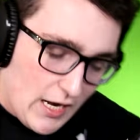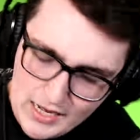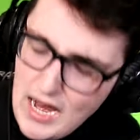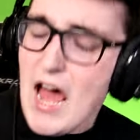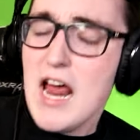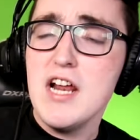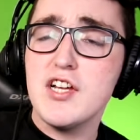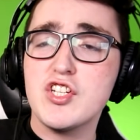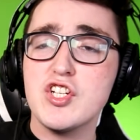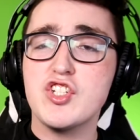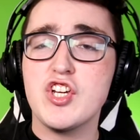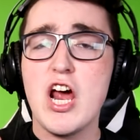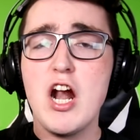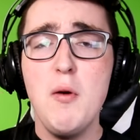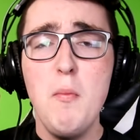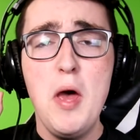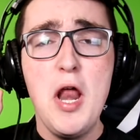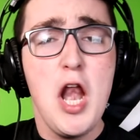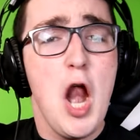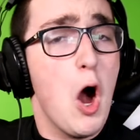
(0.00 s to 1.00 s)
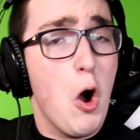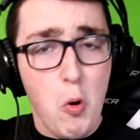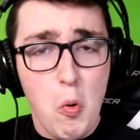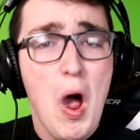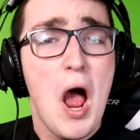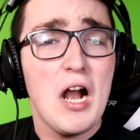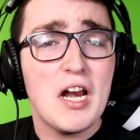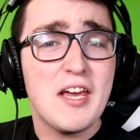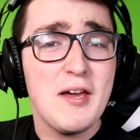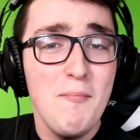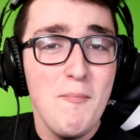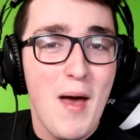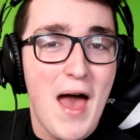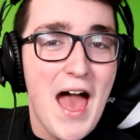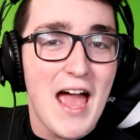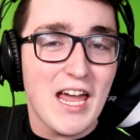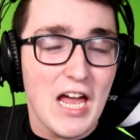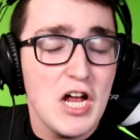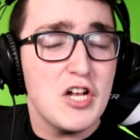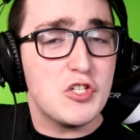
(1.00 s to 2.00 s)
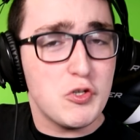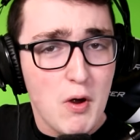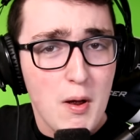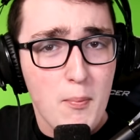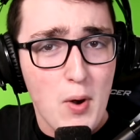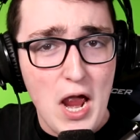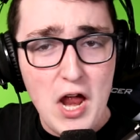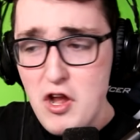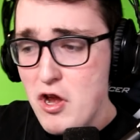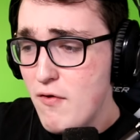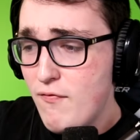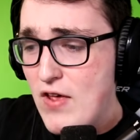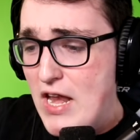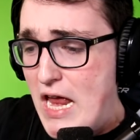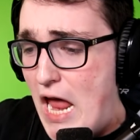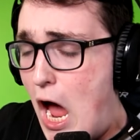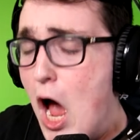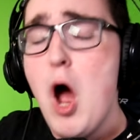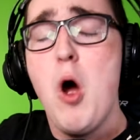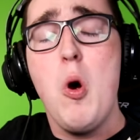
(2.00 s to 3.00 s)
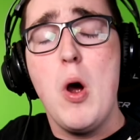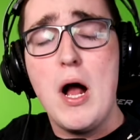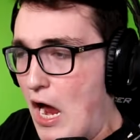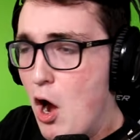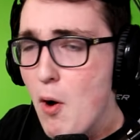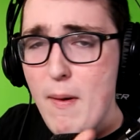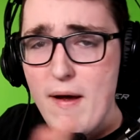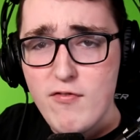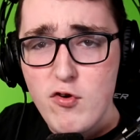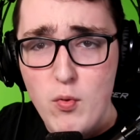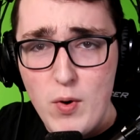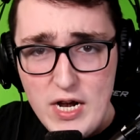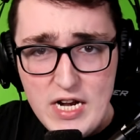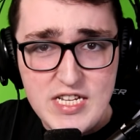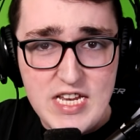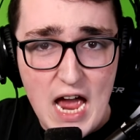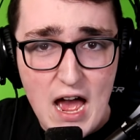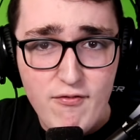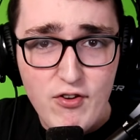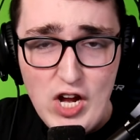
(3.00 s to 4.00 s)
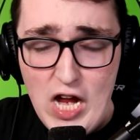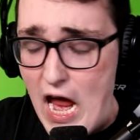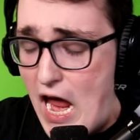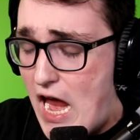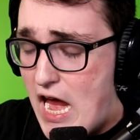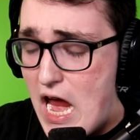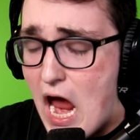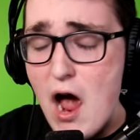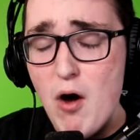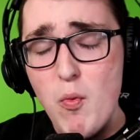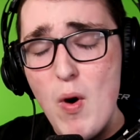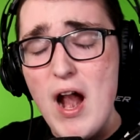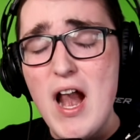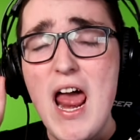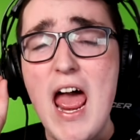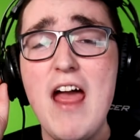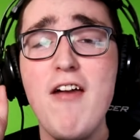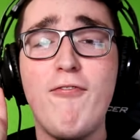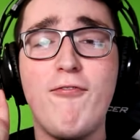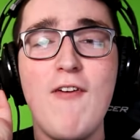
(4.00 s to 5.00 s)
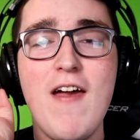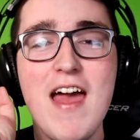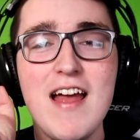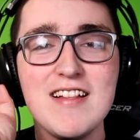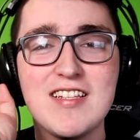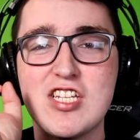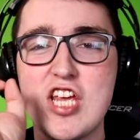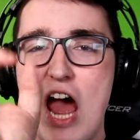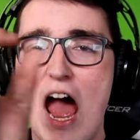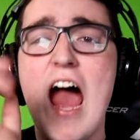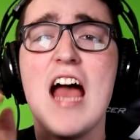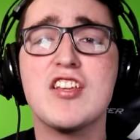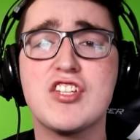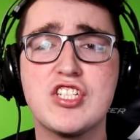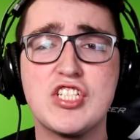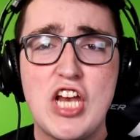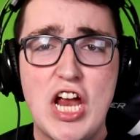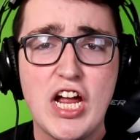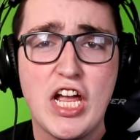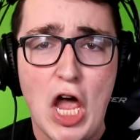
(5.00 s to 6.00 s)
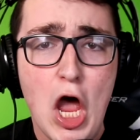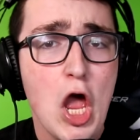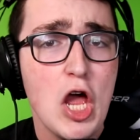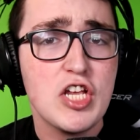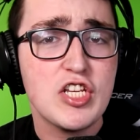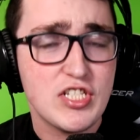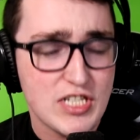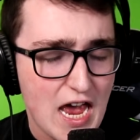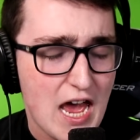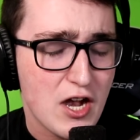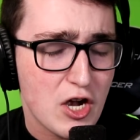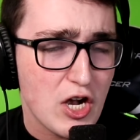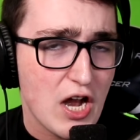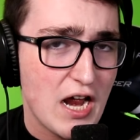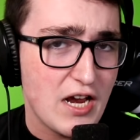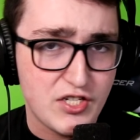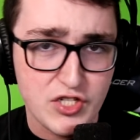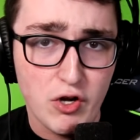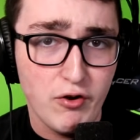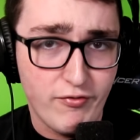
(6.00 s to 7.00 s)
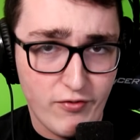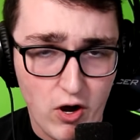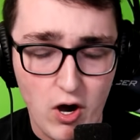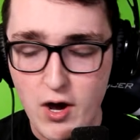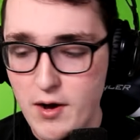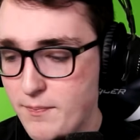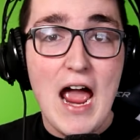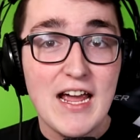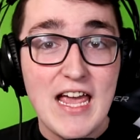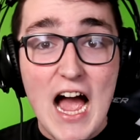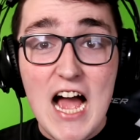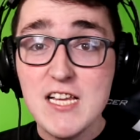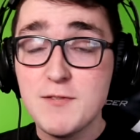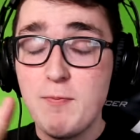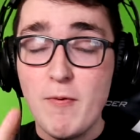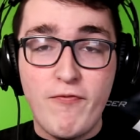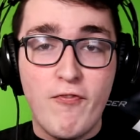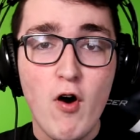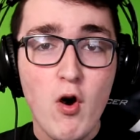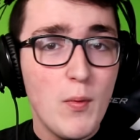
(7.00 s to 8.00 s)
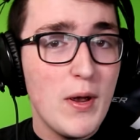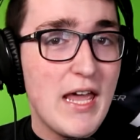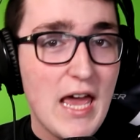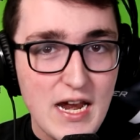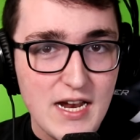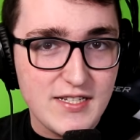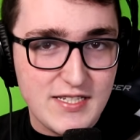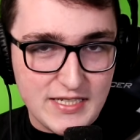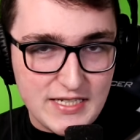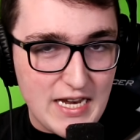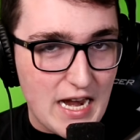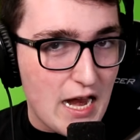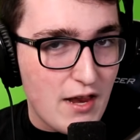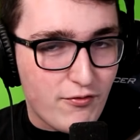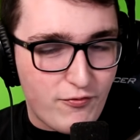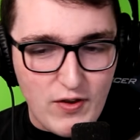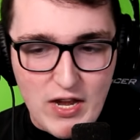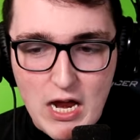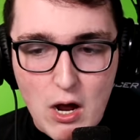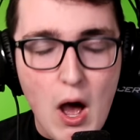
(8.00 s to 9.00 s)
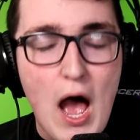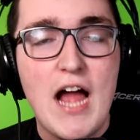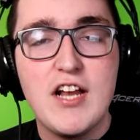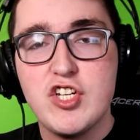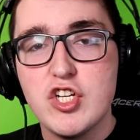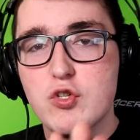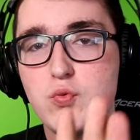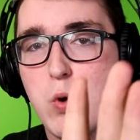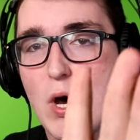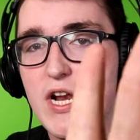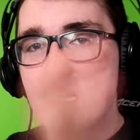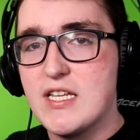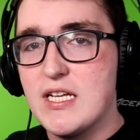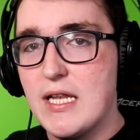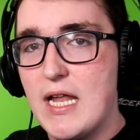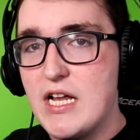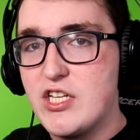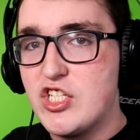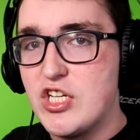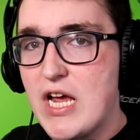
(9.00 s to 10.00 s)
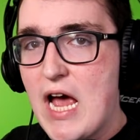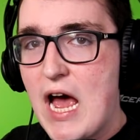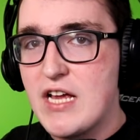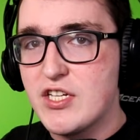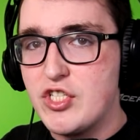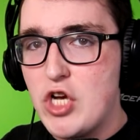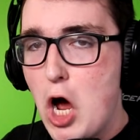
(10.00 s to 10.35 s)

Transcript: Ladies and gentlemen, welcome back to a brand new video. I hope everyone is having a, uh, well, a fantastic Saturday so far. Guys, before we get into today's video, I just wanted to let you guys